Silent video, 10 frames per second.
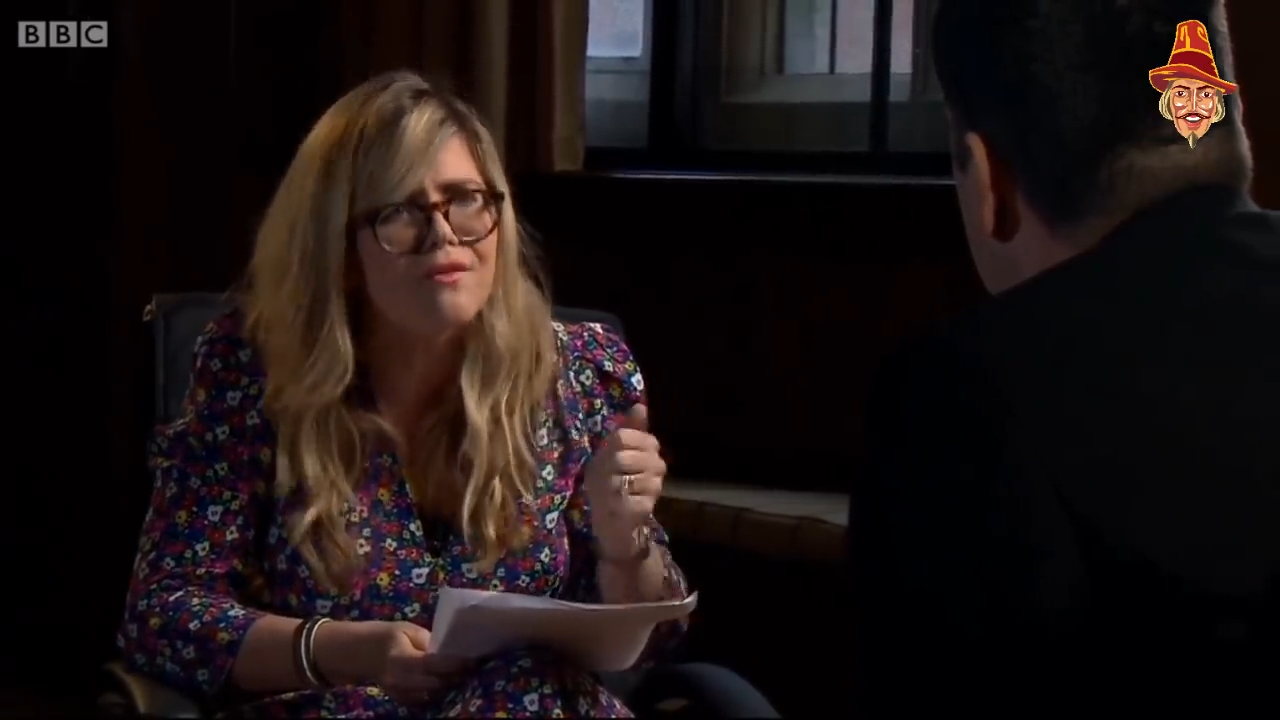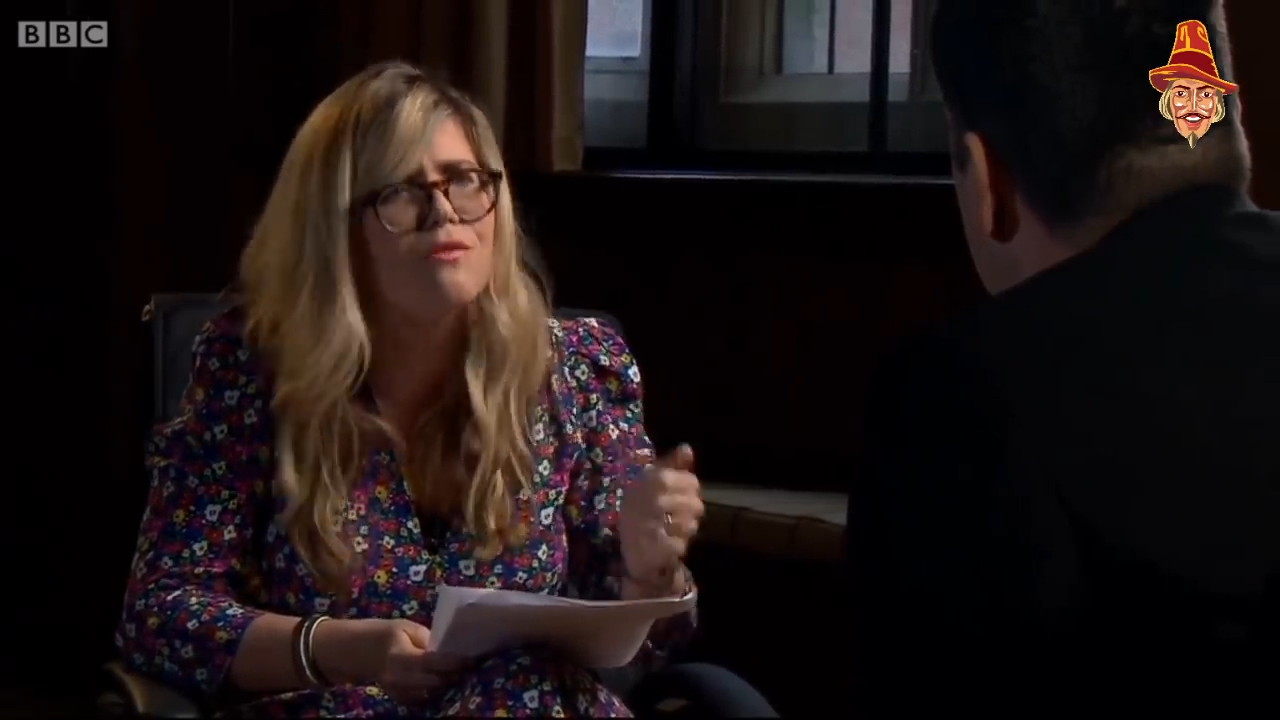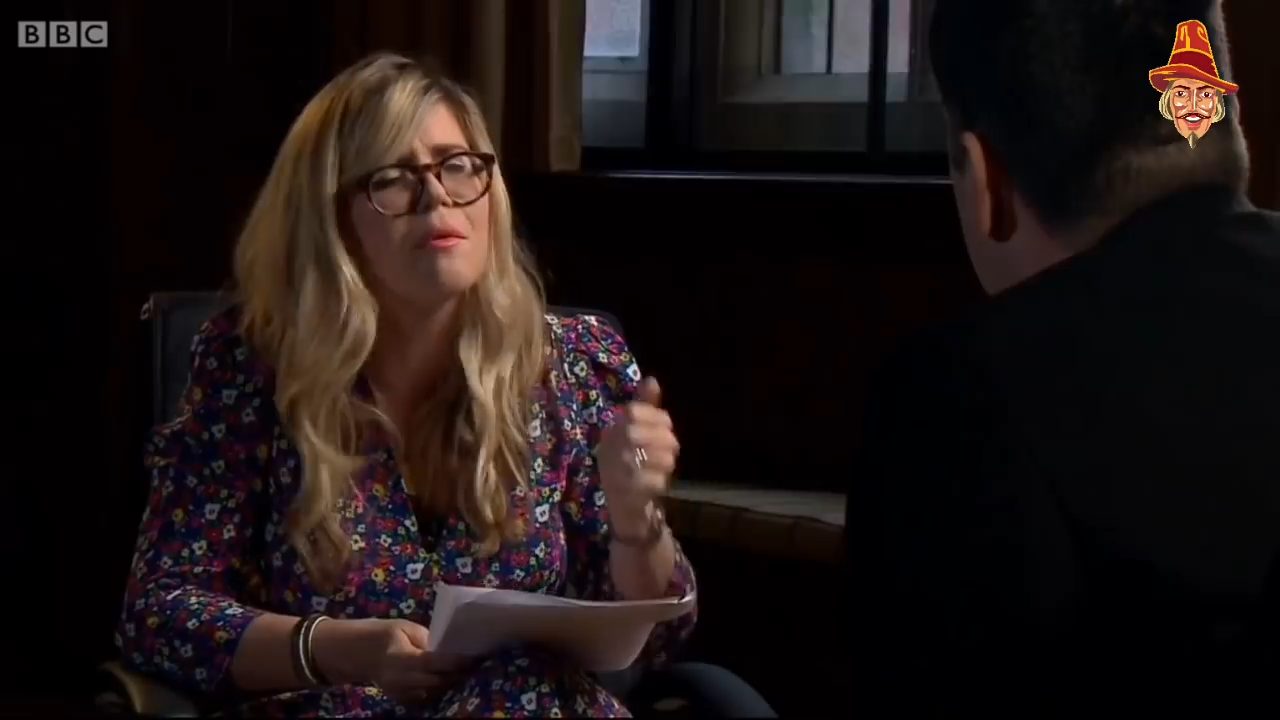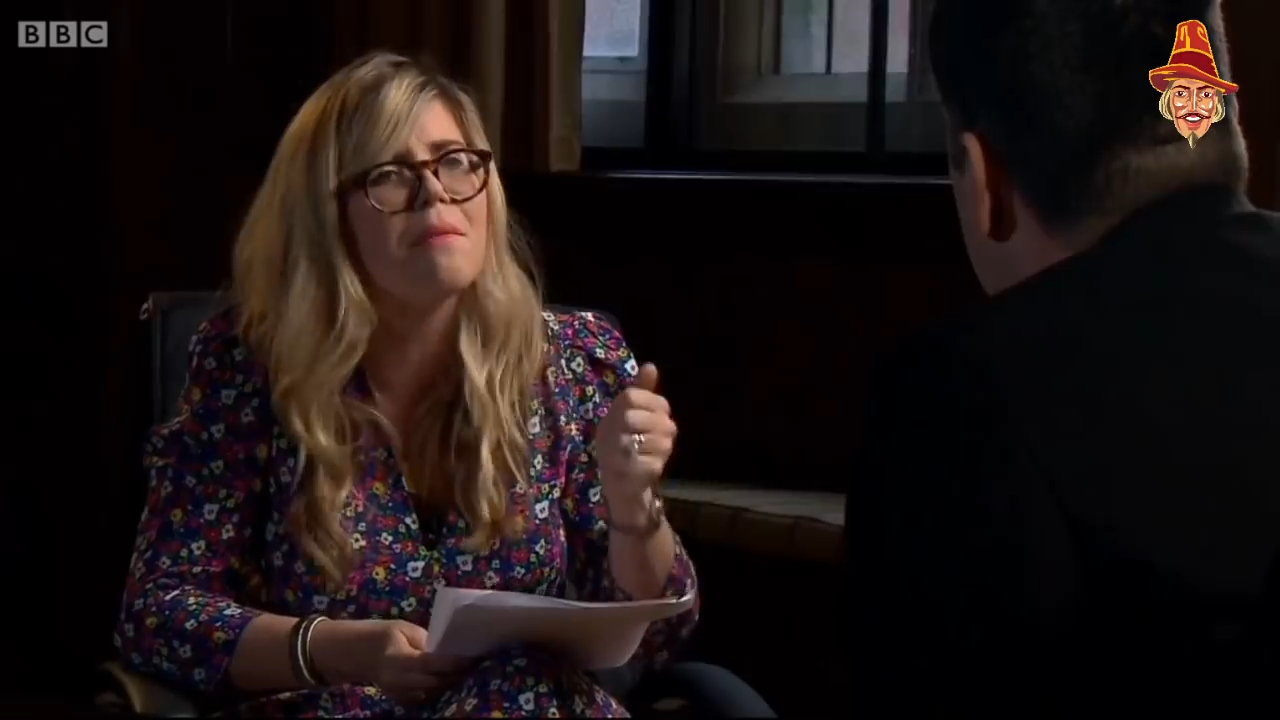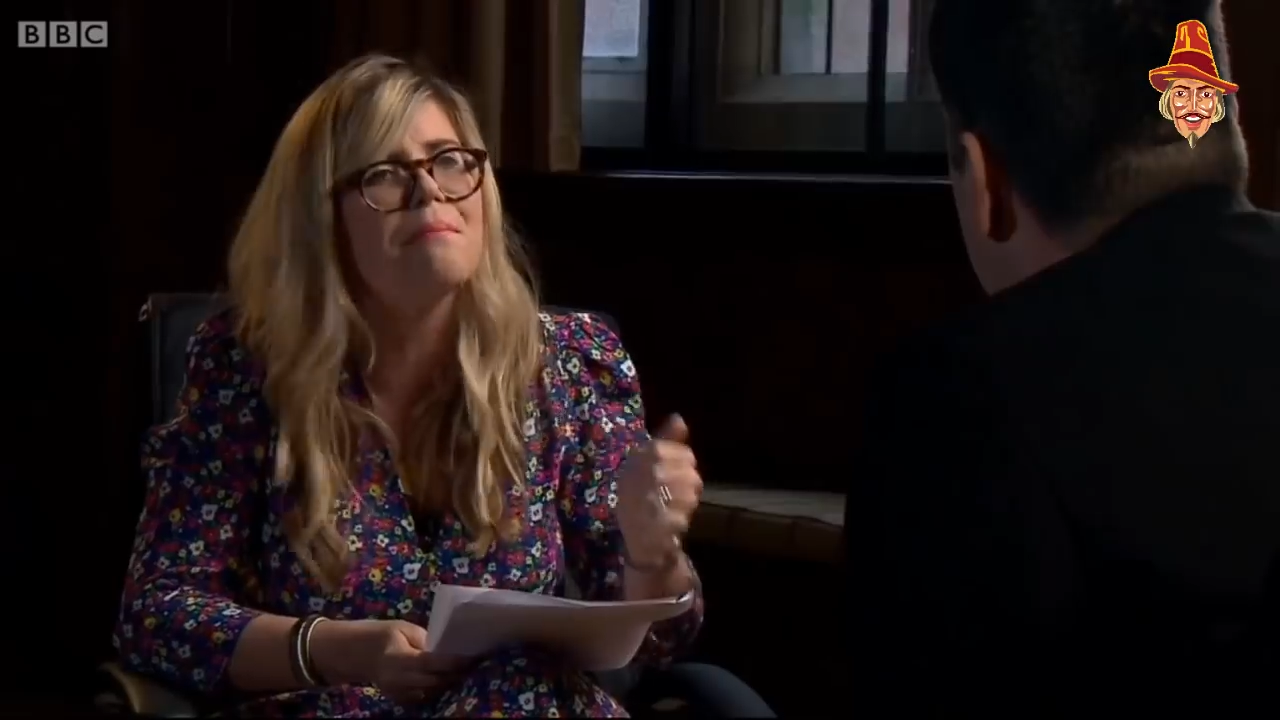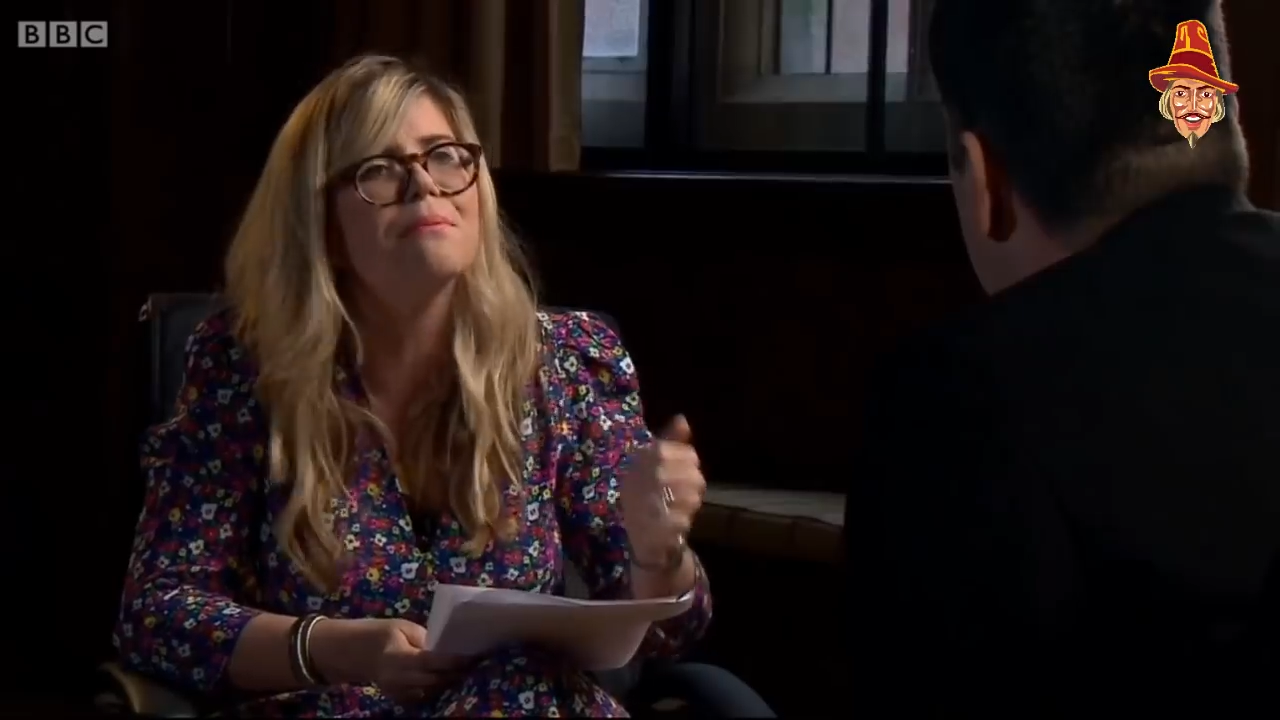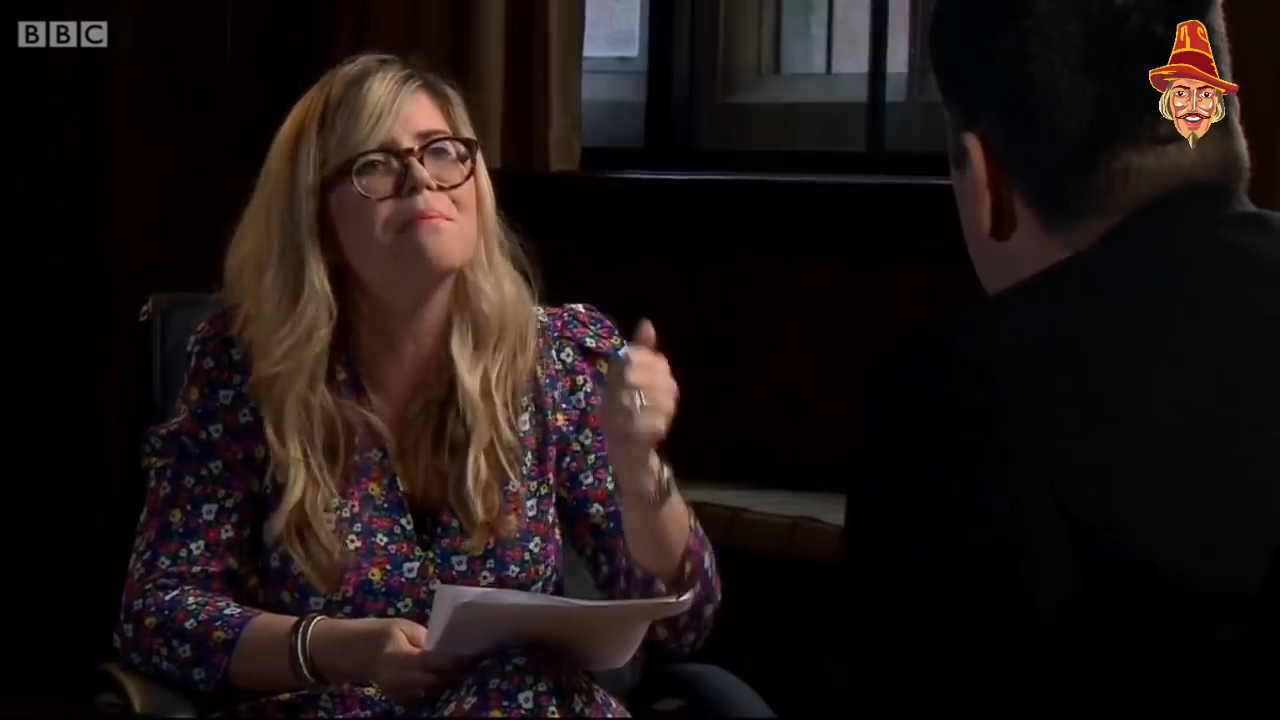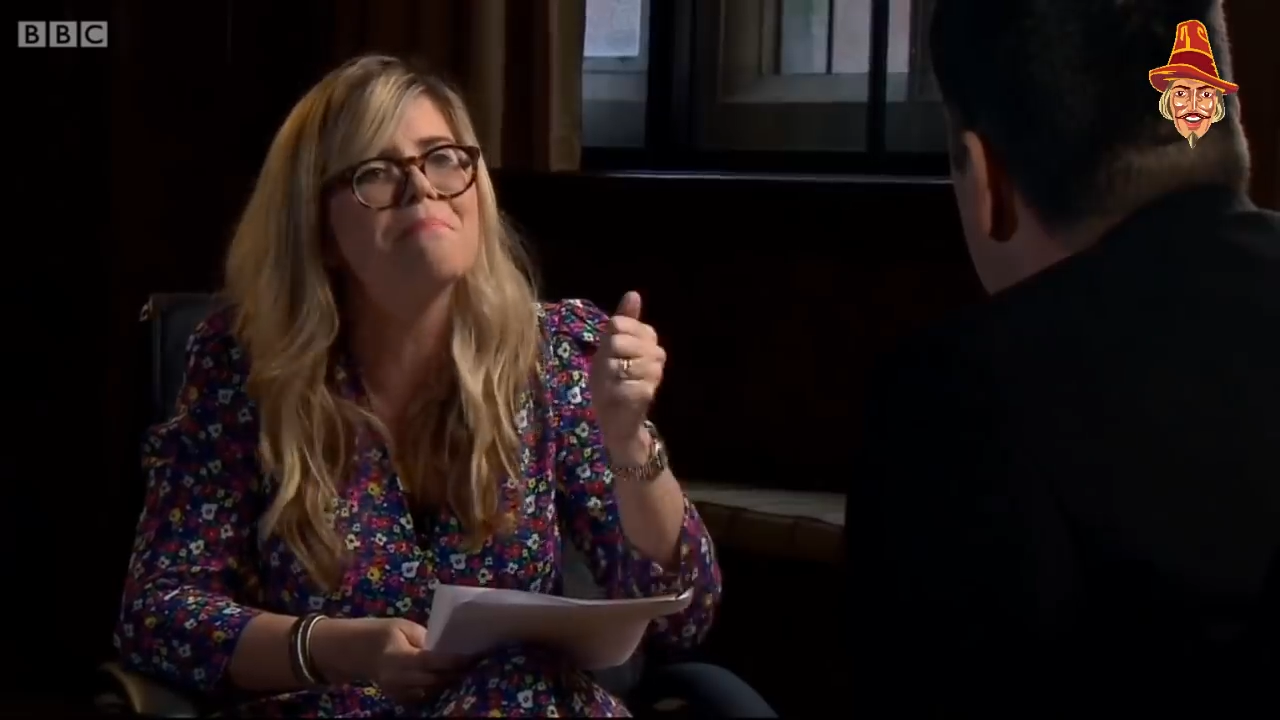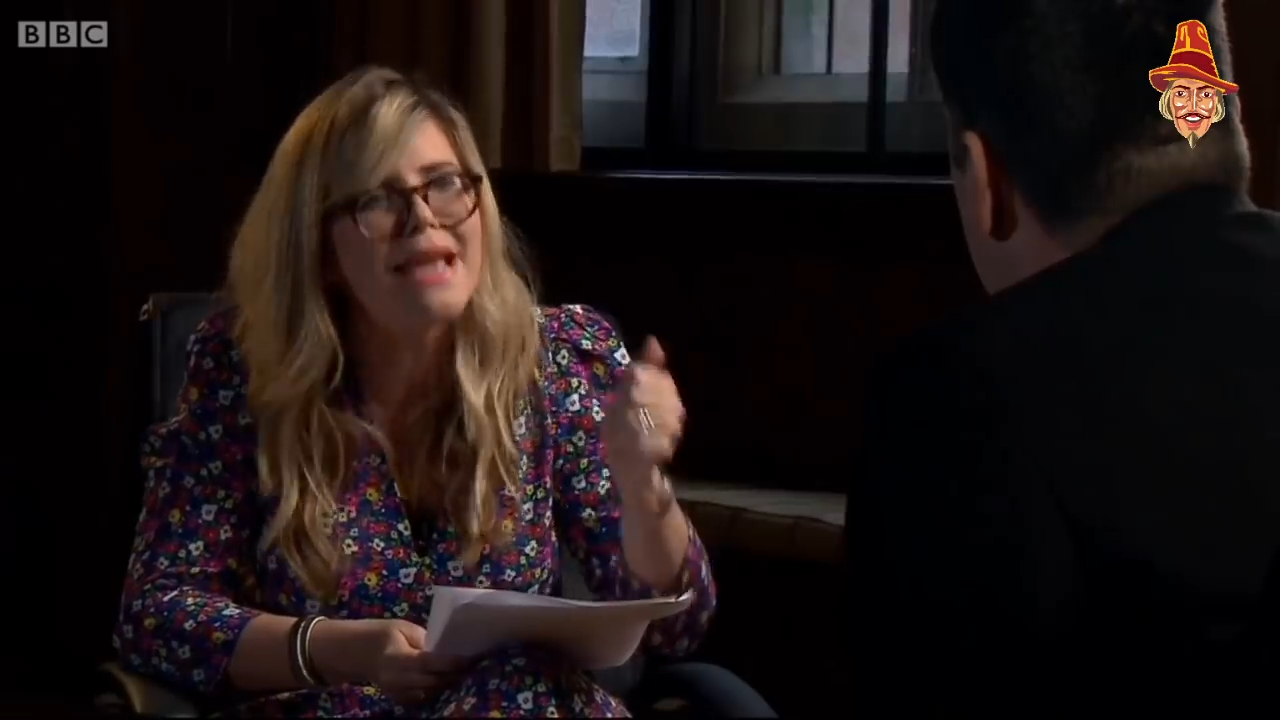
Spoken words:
even remember